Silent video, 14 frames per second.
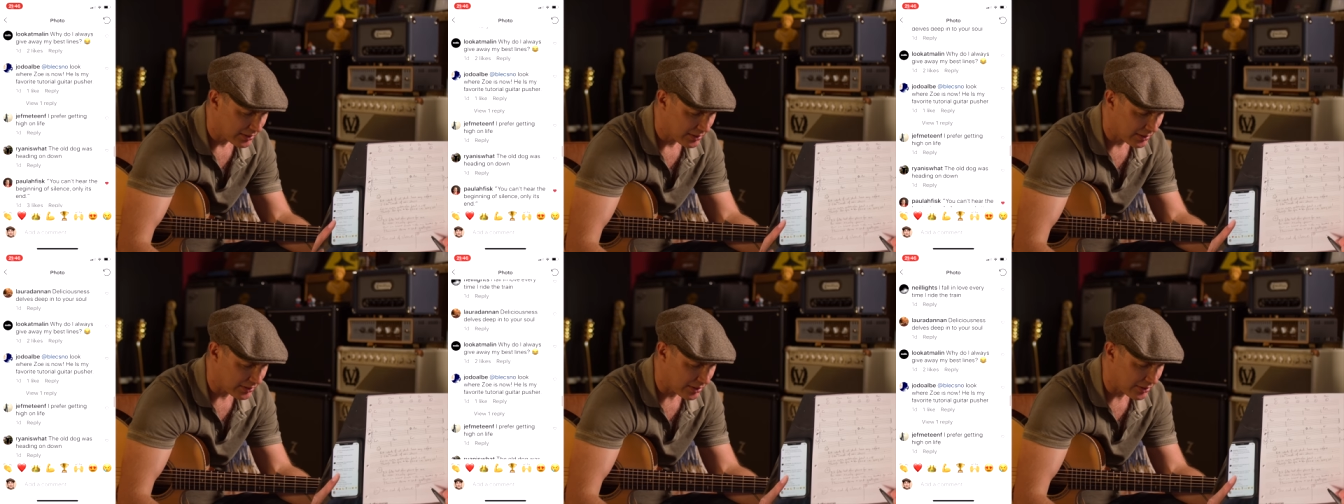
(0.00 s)

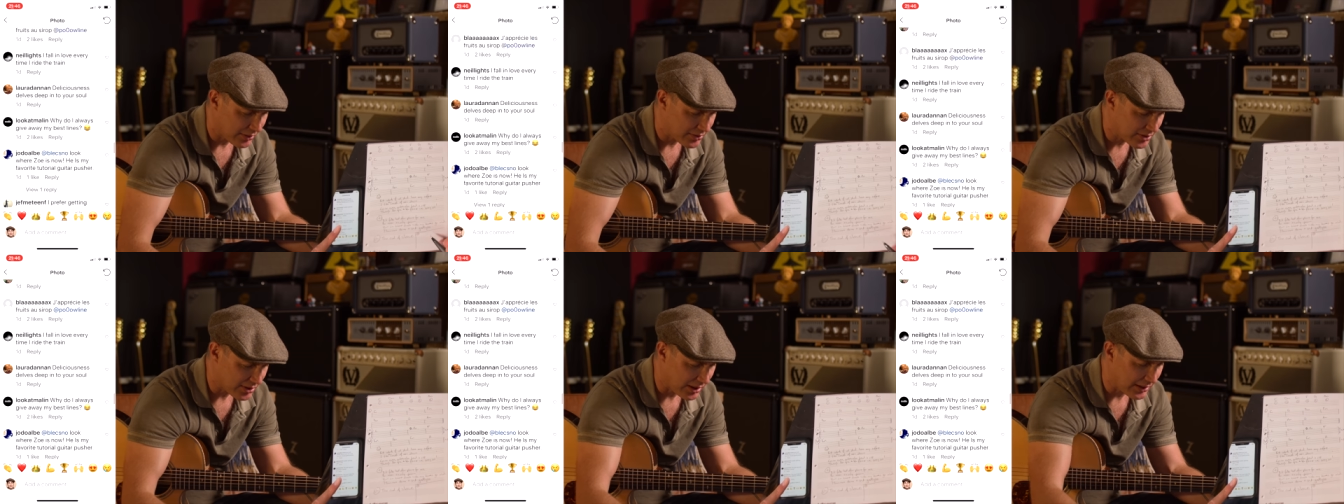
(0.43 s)
Uh, no, the
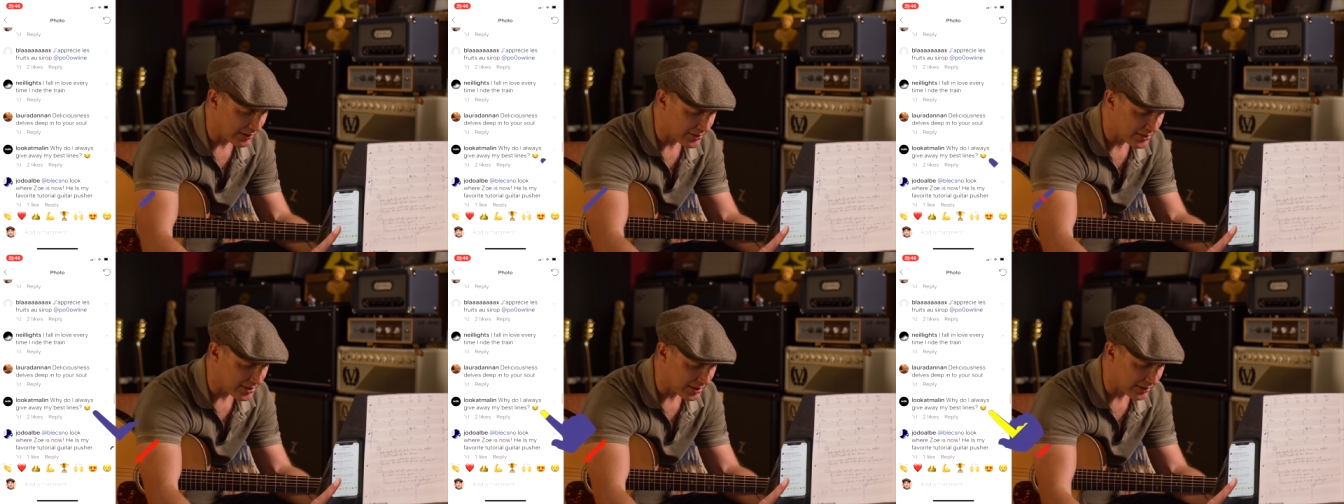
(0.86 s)

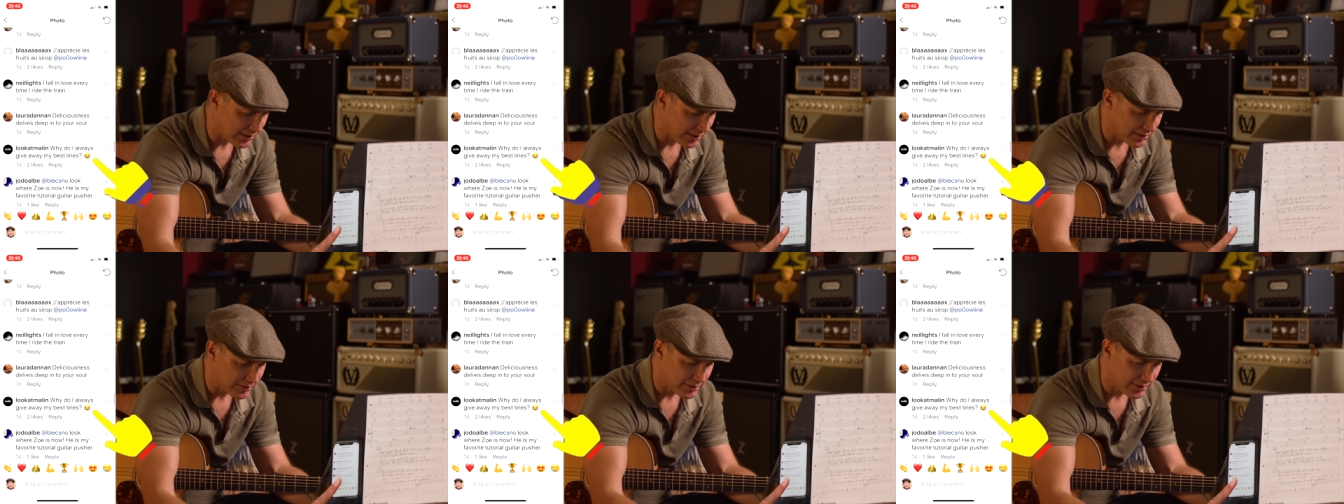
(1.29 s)
silence thing.
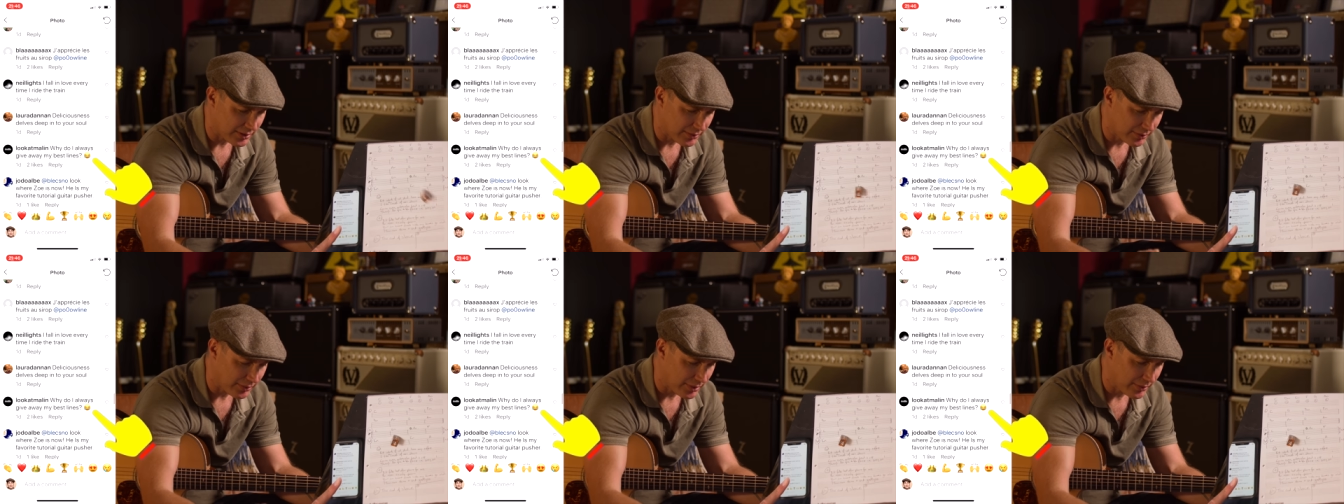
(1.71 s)
That that
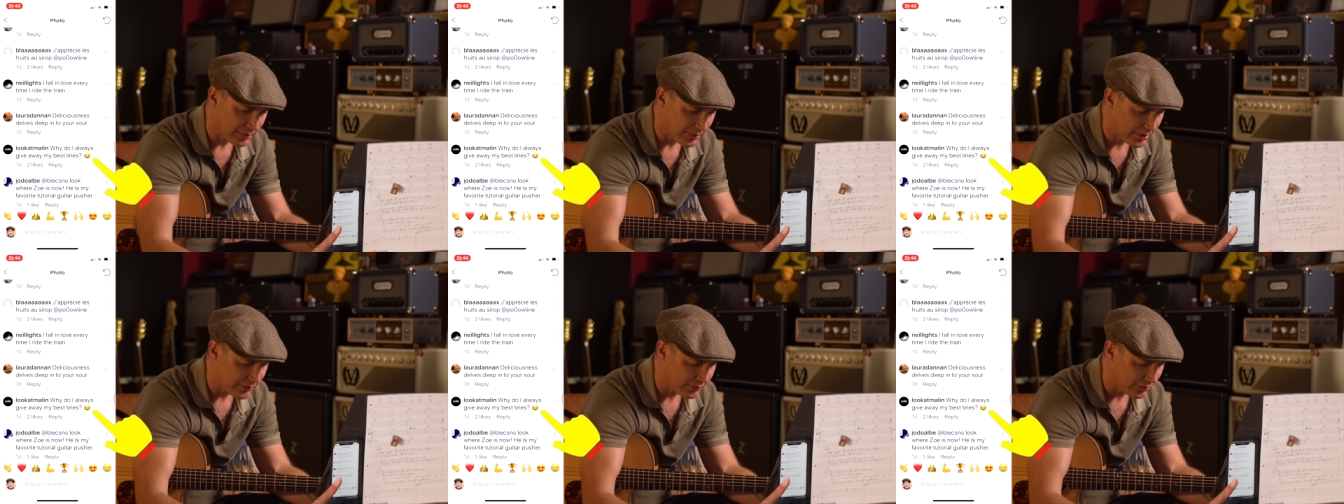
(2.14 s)
was where we
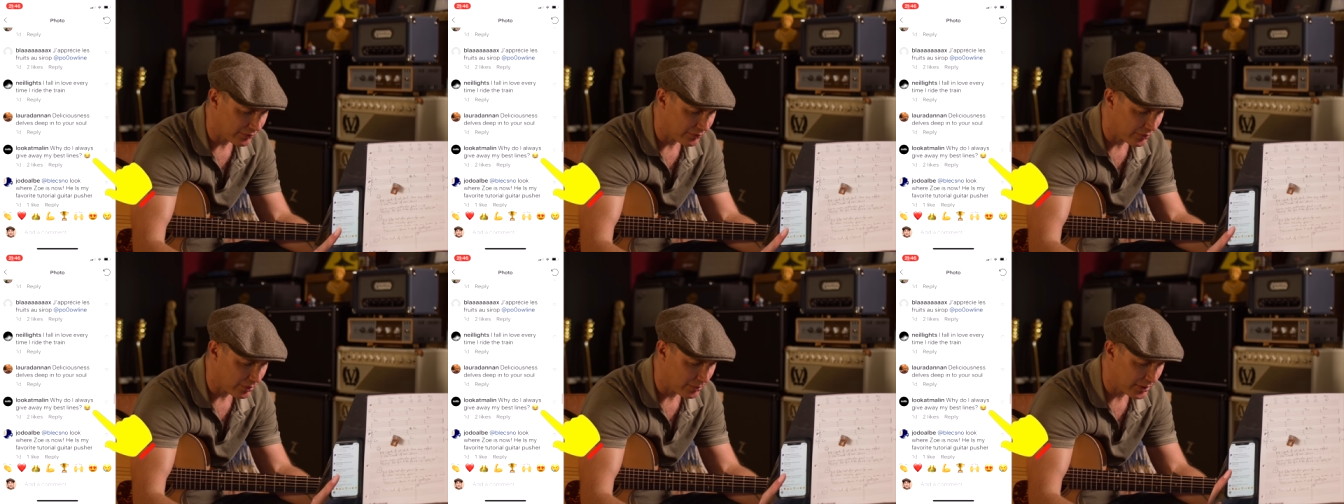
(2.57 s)
were up. So
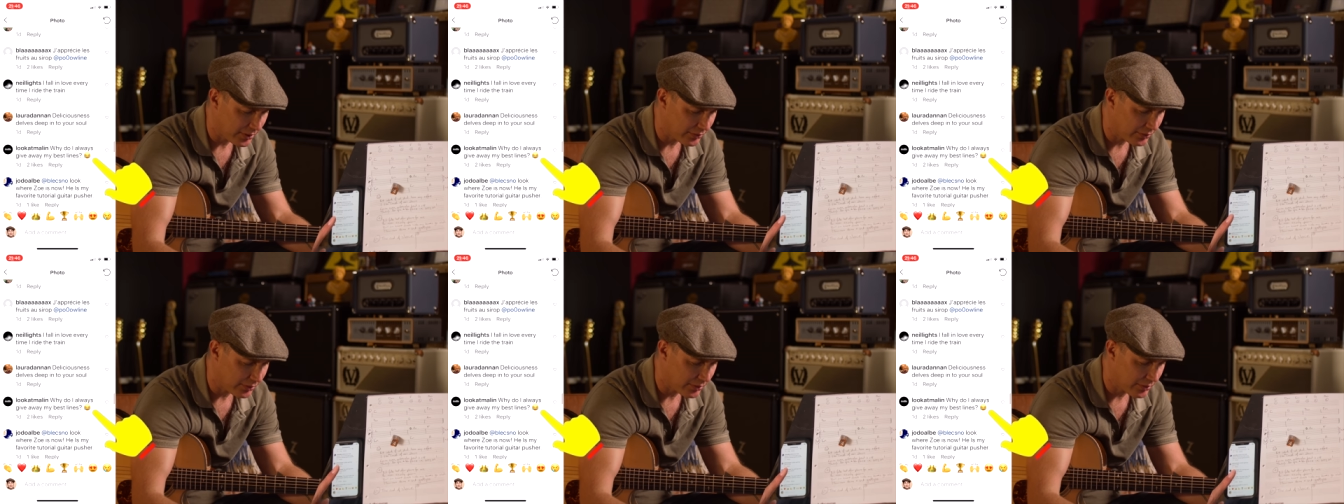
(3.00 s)
four, one,
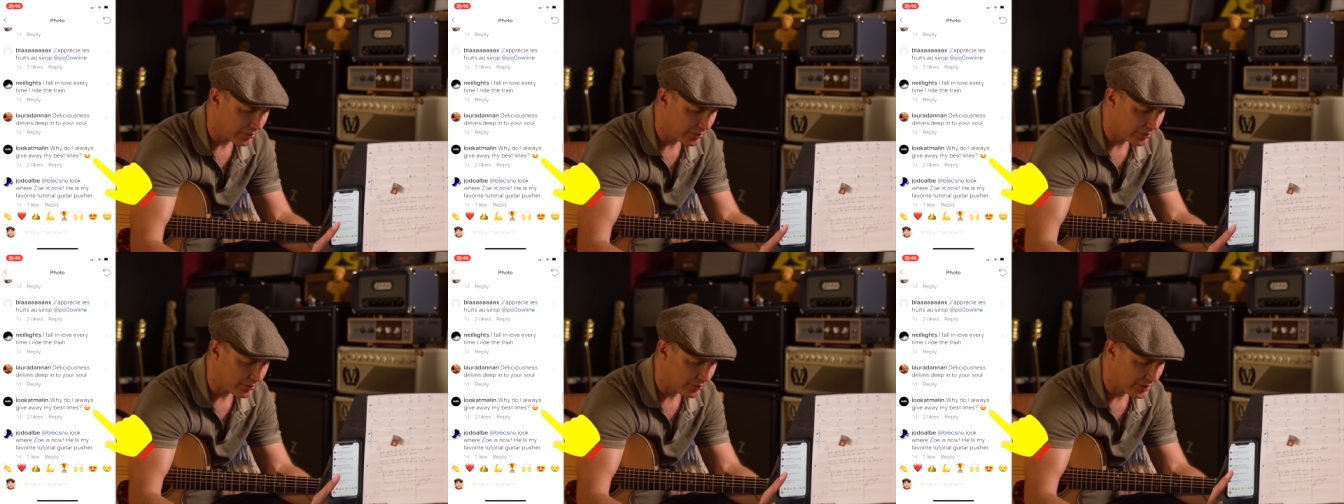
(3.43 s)
two,
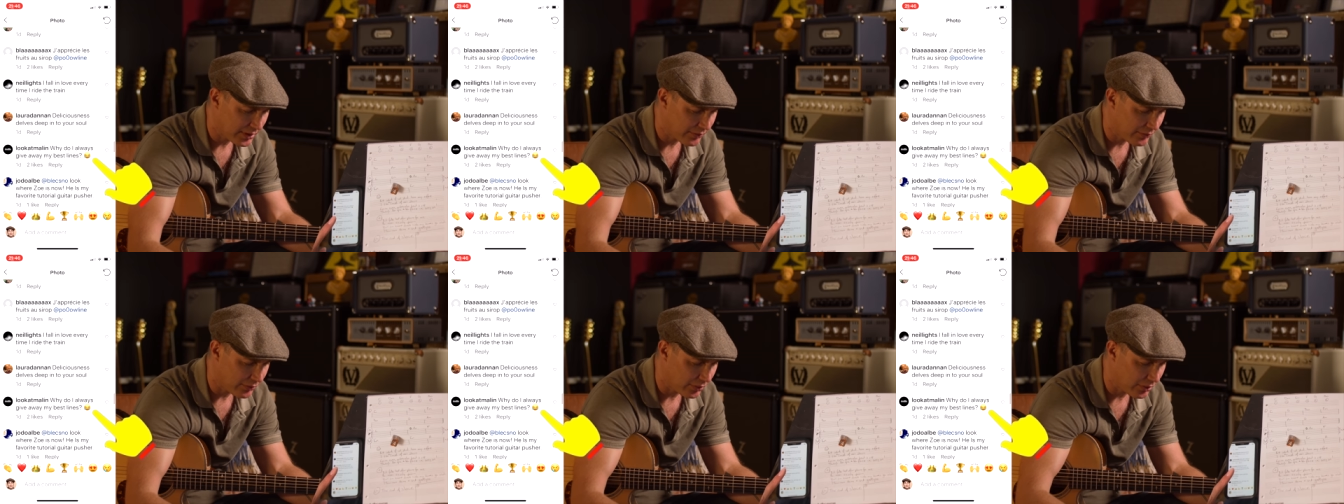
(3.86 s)
three,
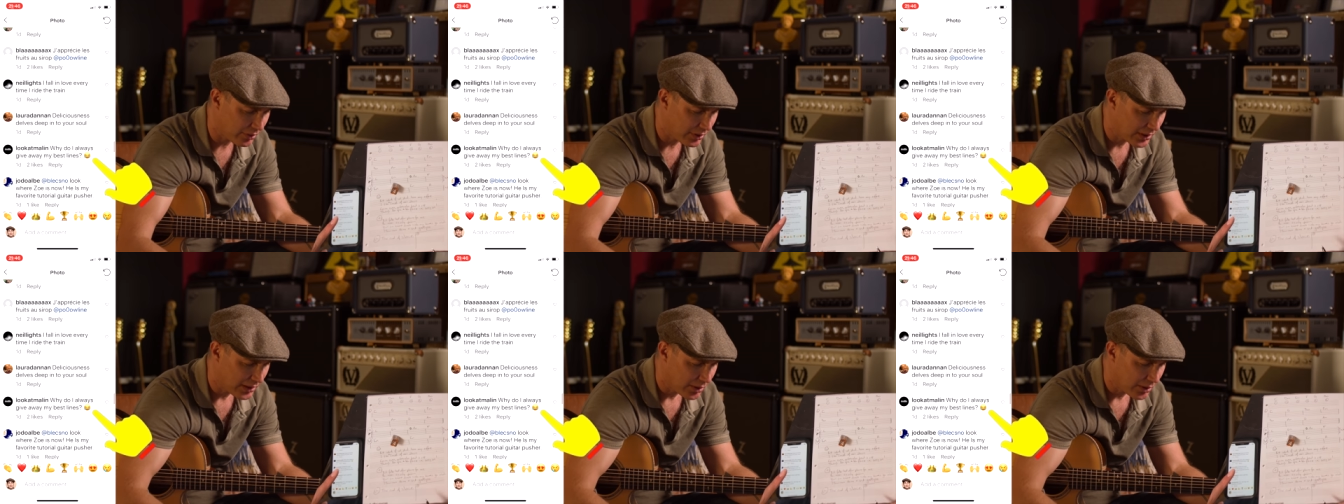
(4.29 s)
four.